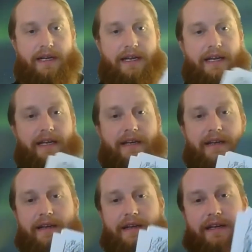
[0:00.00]
And
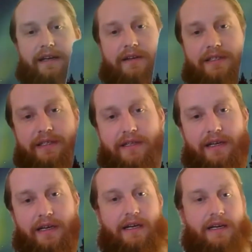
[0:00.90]
here is,
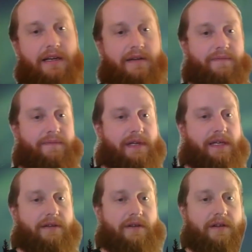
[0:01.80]
I
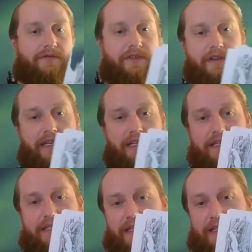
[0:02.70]
don't know if I'll get
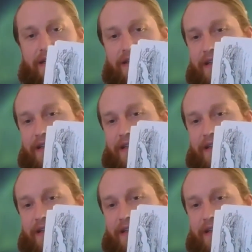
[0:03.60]
this in here.